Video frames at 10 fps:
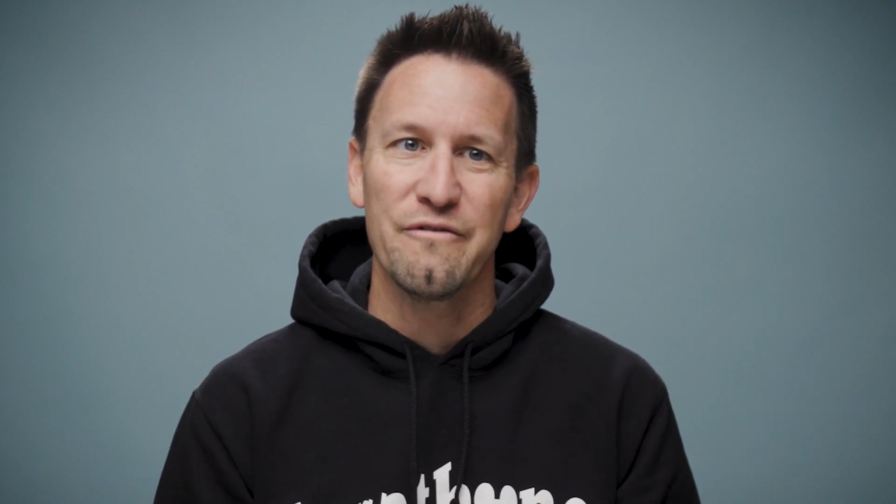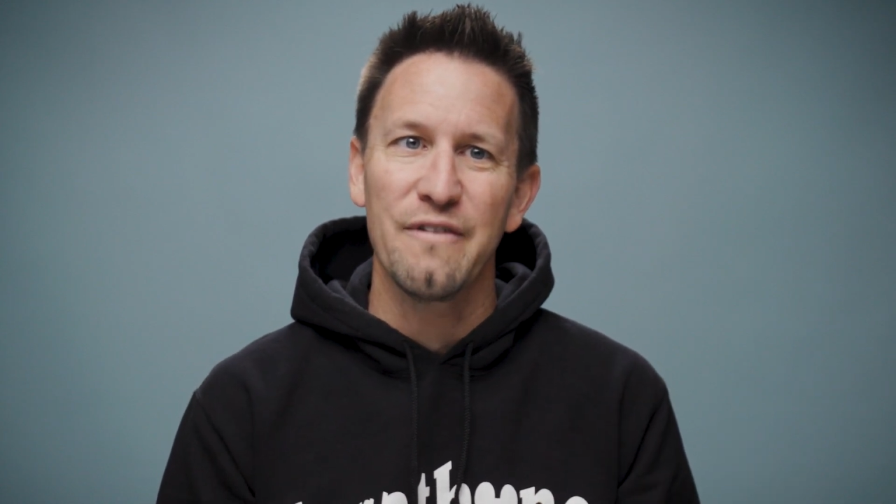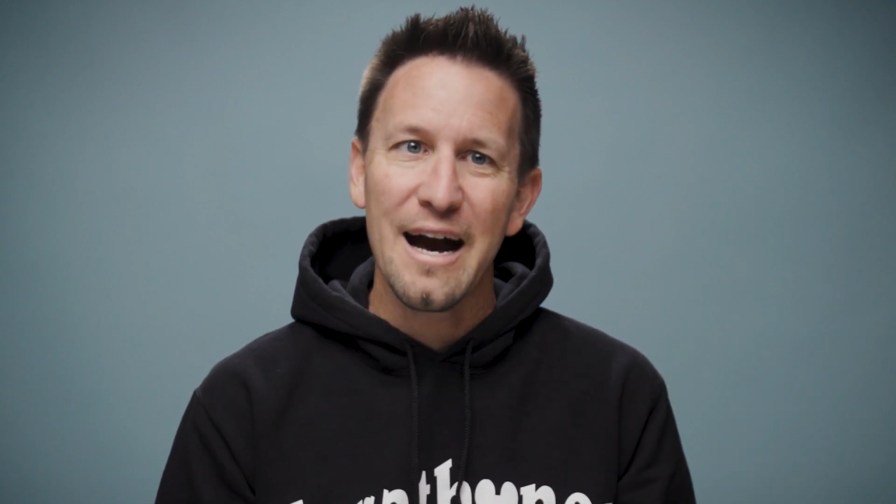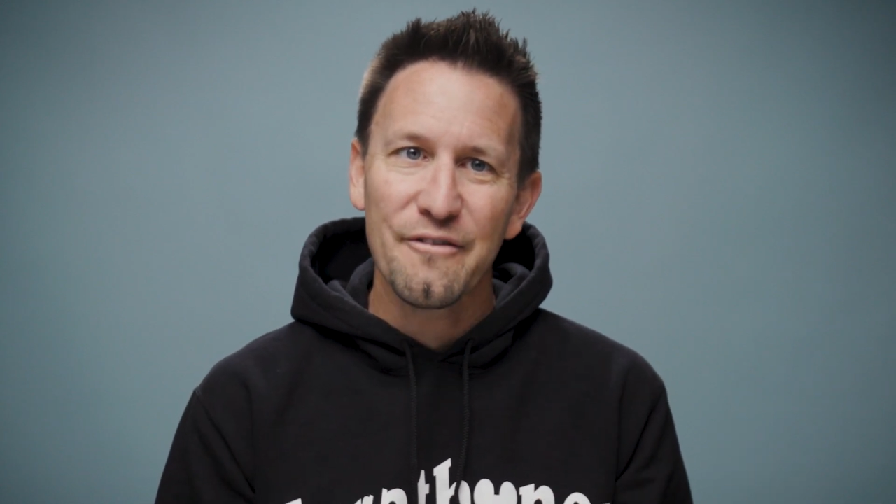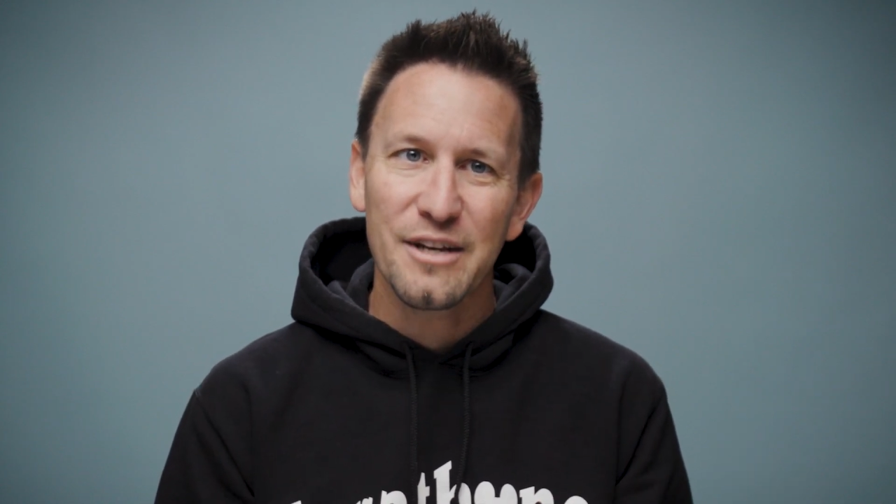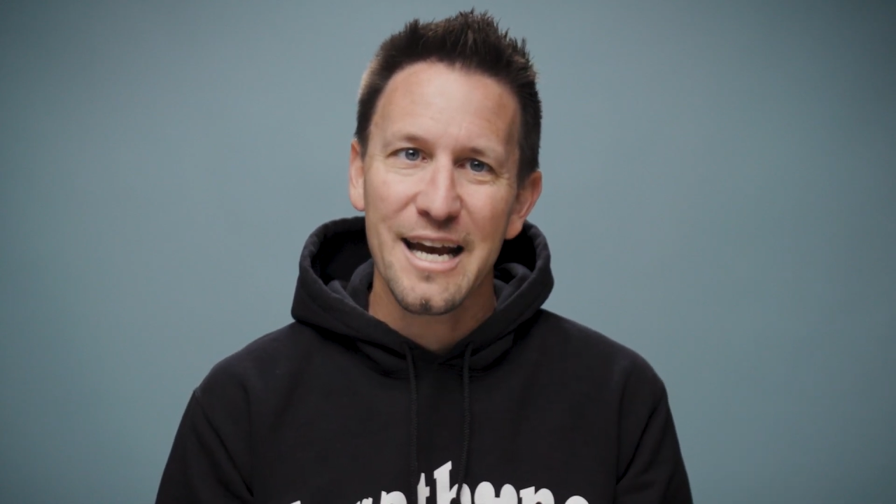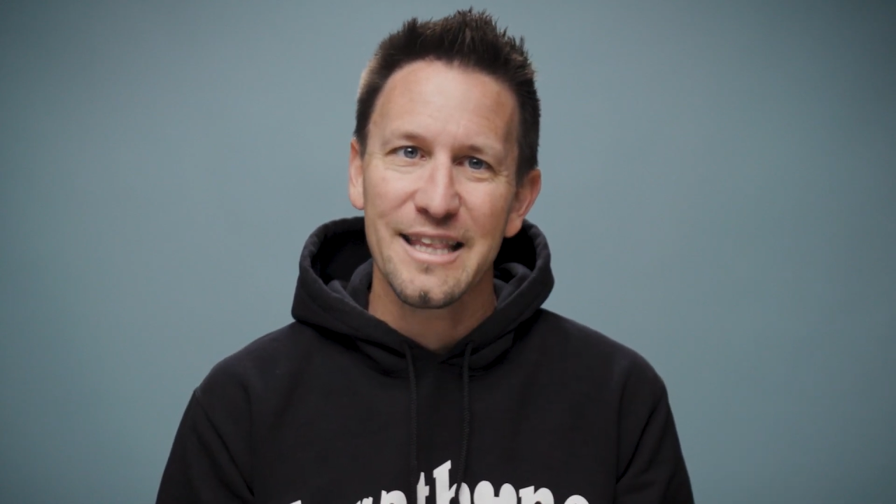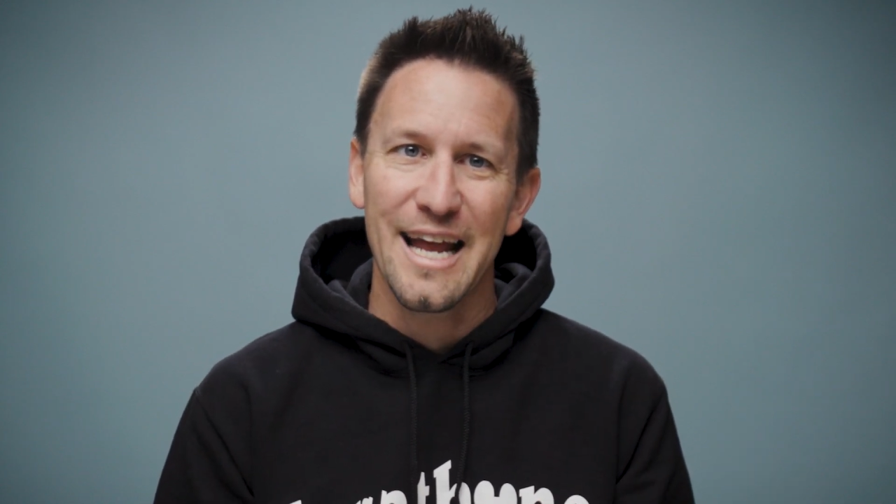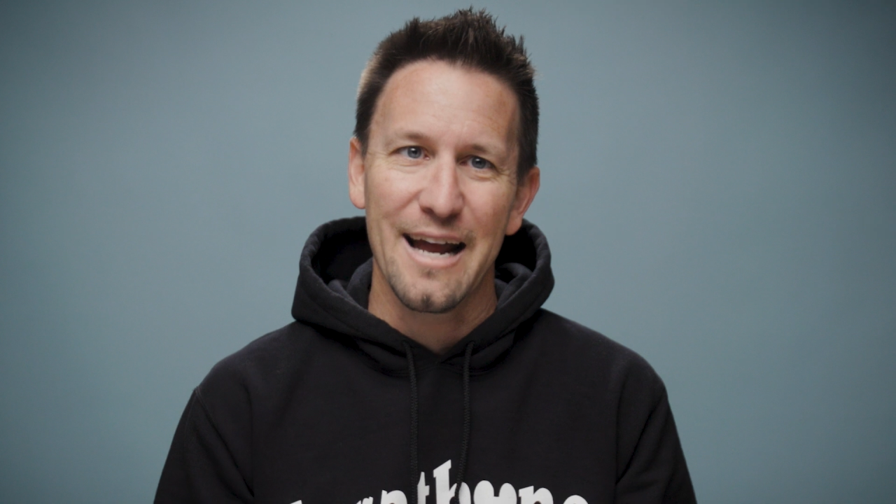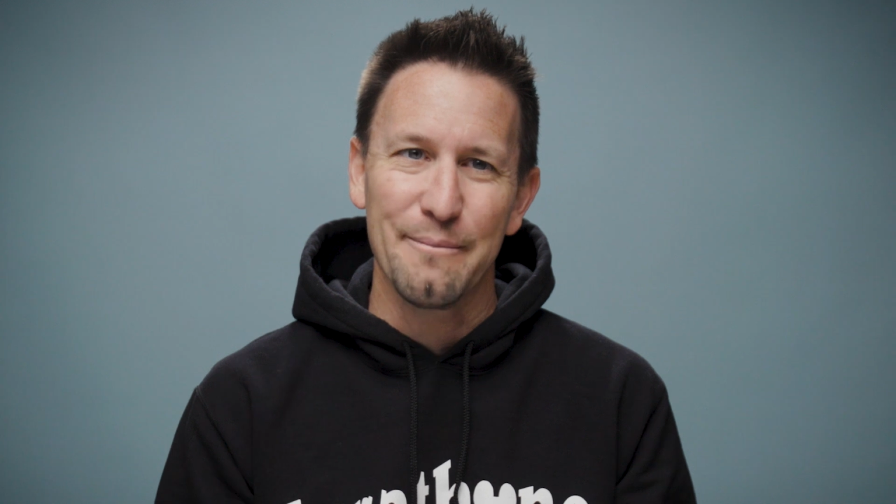5K
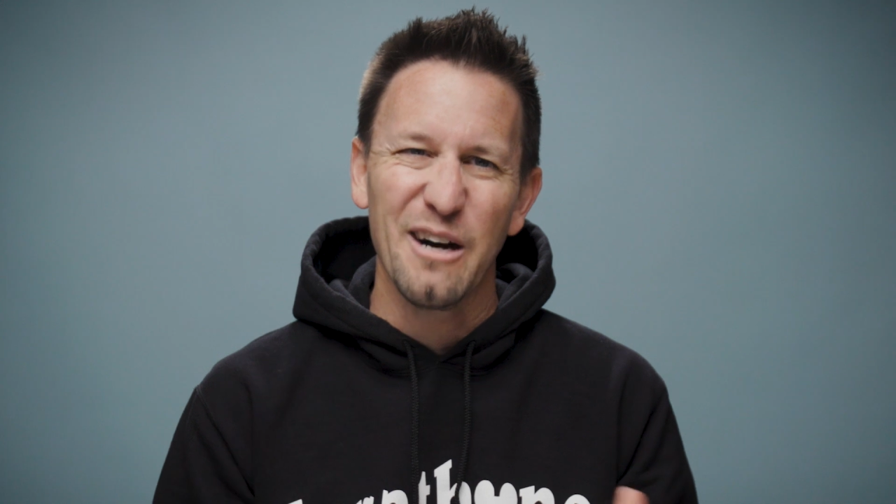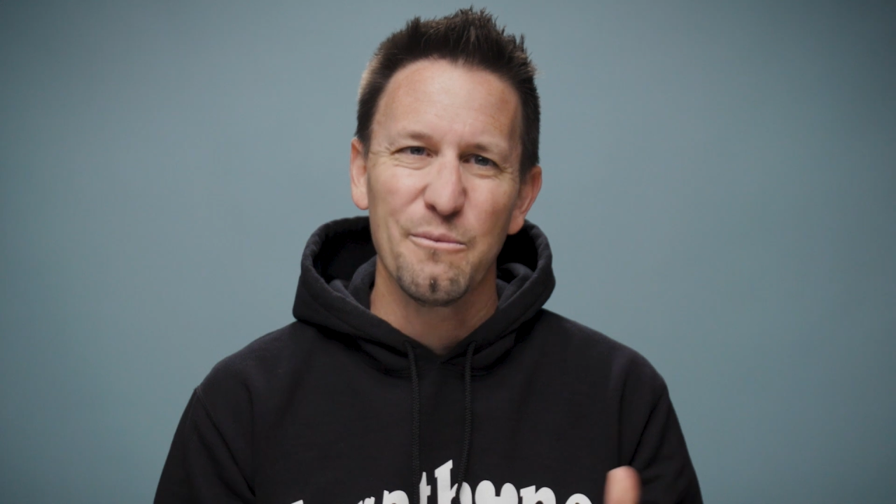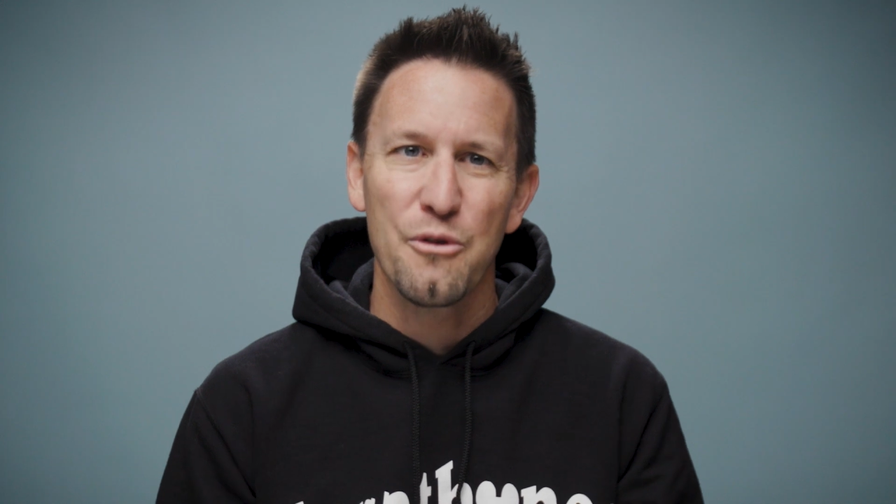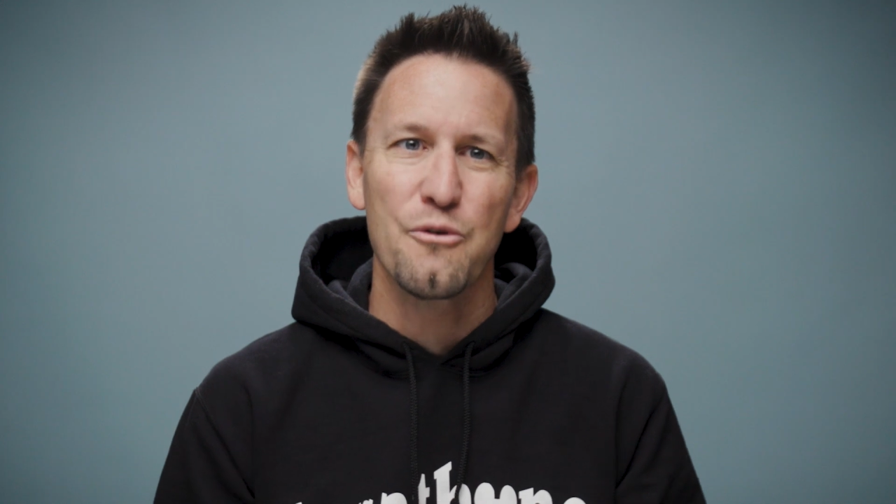that had about